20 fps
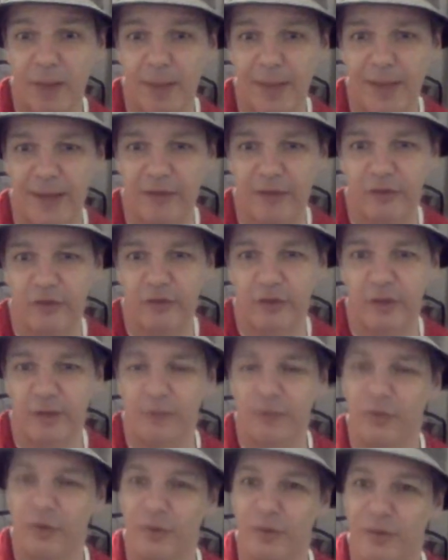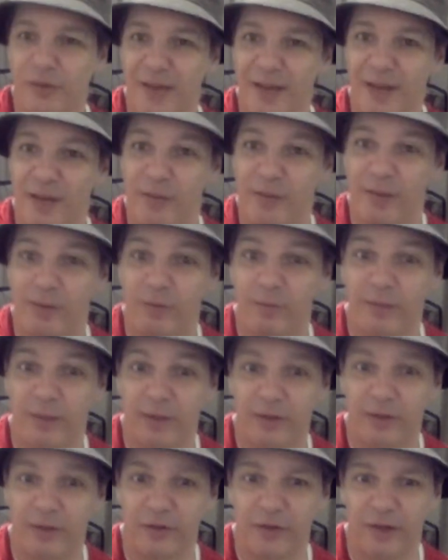Hence, so 10 is perhaps a
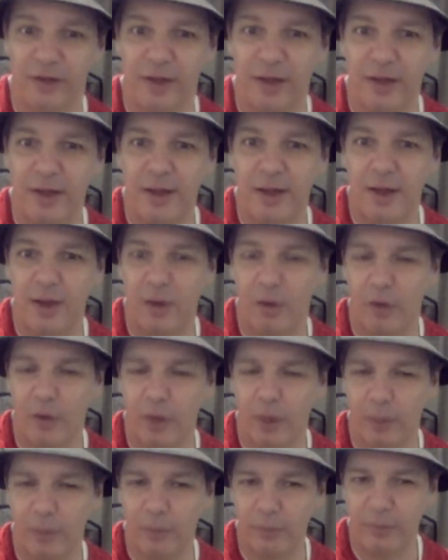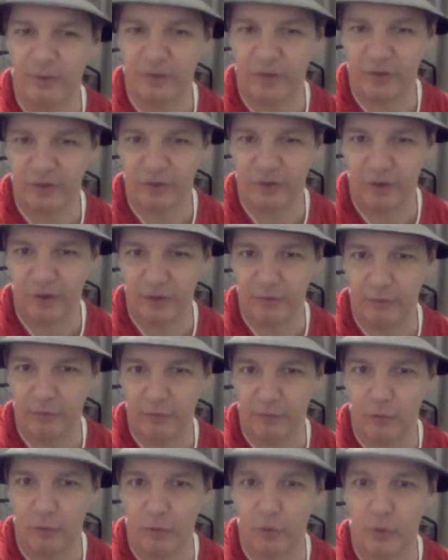bit on the optimistic side
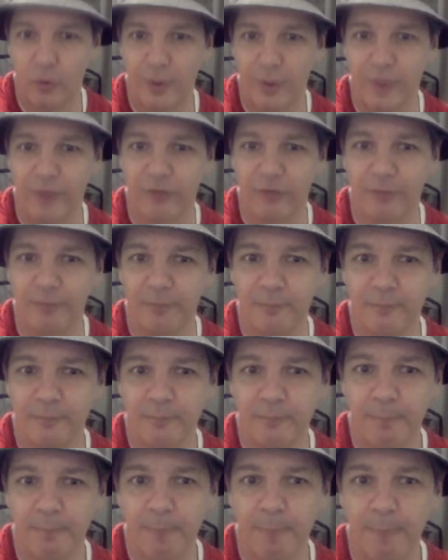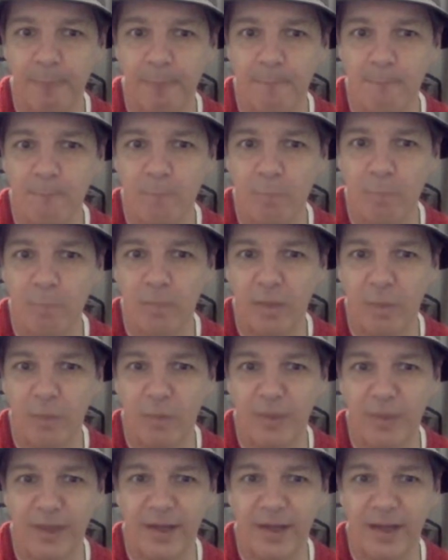for Quins. We
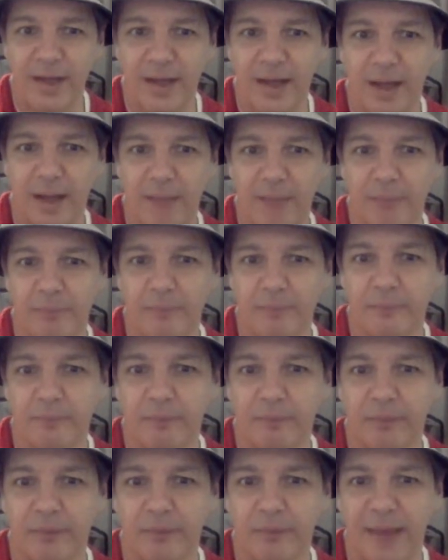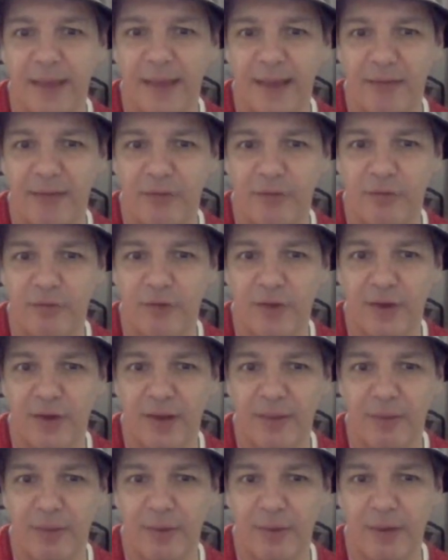then have the final
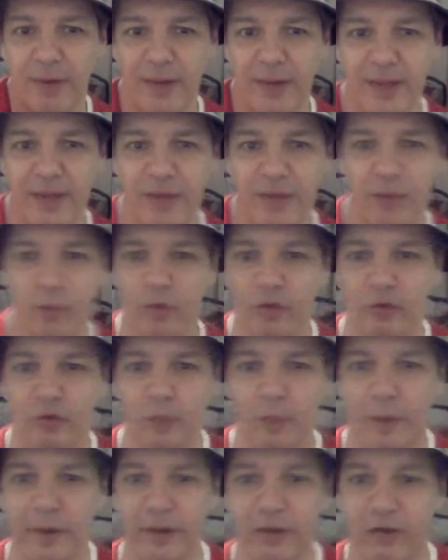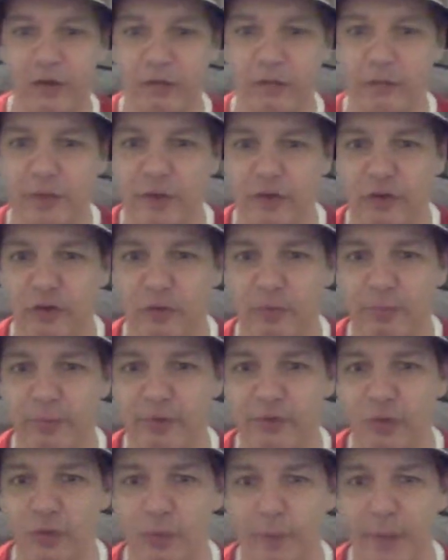game of the round is Worcester Warriors versus
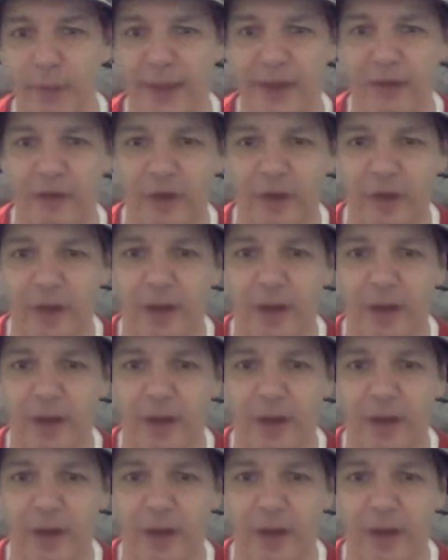Bristol Bears.